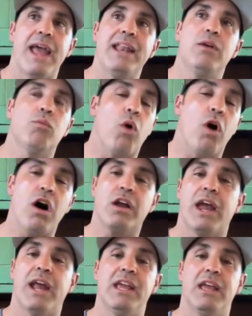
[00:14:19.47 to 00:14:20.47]
any
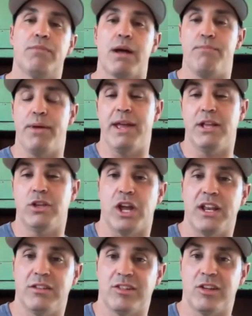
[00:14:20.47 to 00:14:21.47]
walk, any hit by pitch,
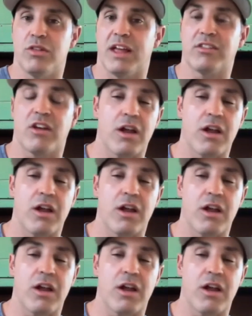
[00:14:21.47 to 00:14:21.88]
any single, that's